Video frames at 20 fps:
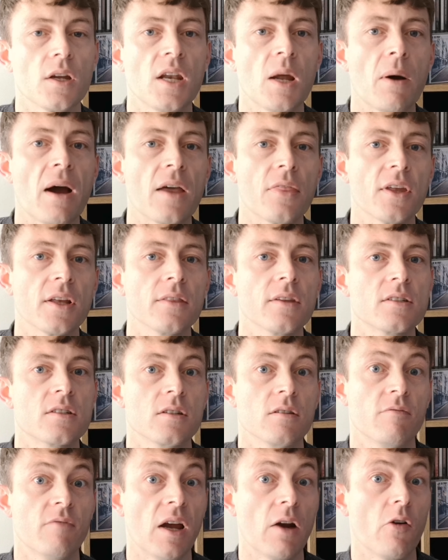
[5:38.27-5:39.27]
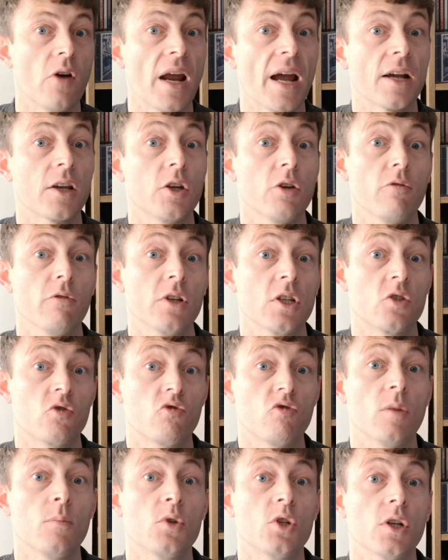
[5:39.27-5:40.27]
Now, I think this is a very accurate
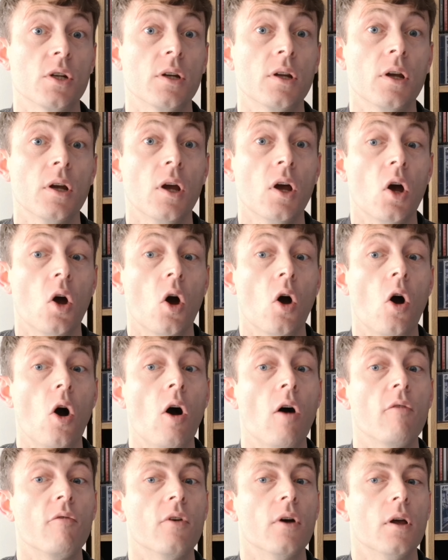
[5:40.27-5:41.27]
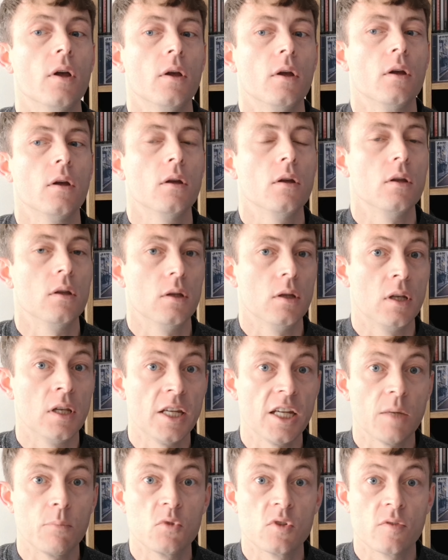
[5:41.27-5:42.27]
description of
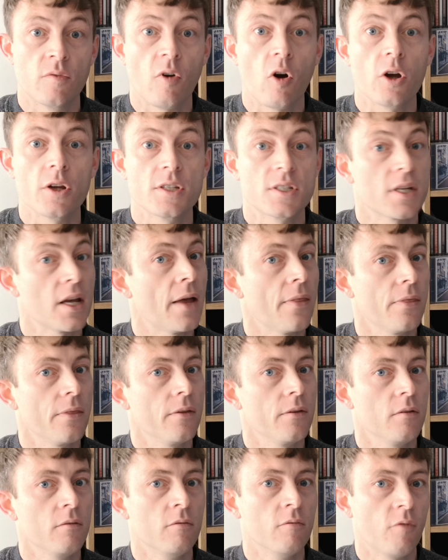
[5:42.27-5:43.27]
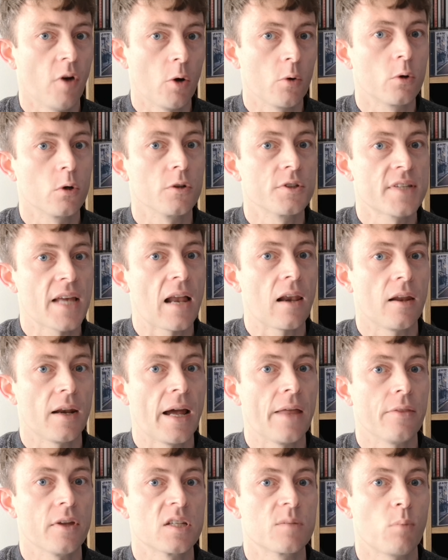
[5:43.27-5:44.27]
Liam's voice and vocal talent
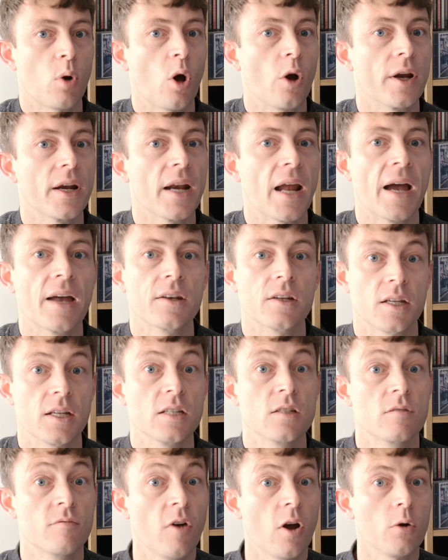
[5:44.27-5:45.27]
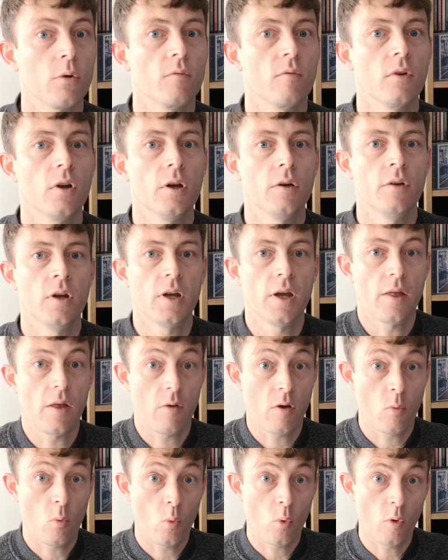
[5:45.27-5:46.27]
at this point, and his
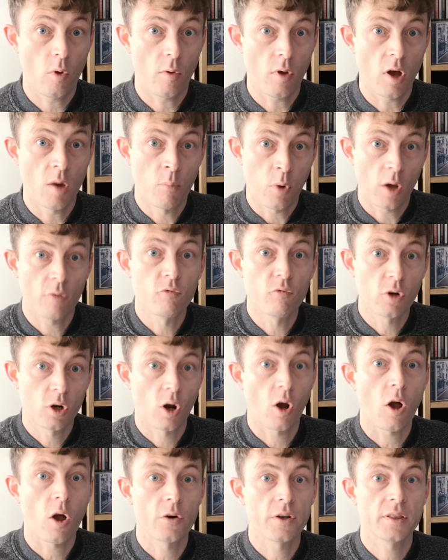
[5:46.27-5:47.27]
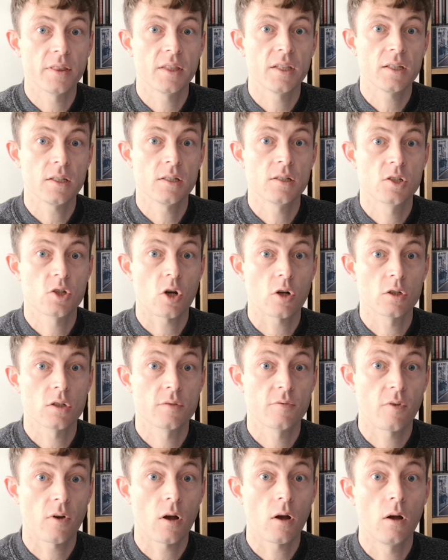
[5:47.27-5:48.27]
upon recording these
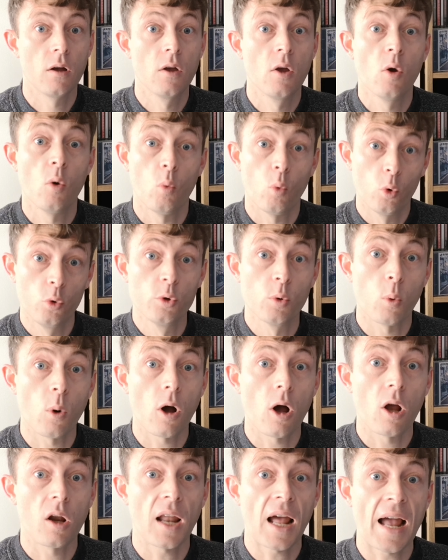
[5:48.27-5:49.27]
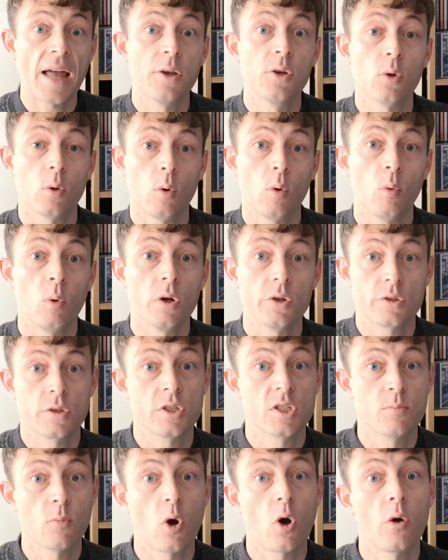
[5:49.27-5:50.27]
songs for Wonderwall and What's
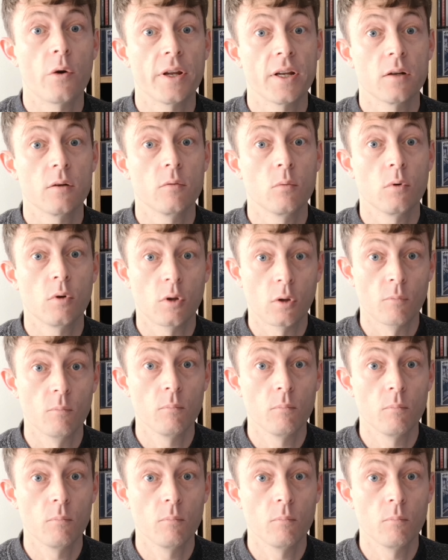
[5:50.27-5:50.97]
This Morning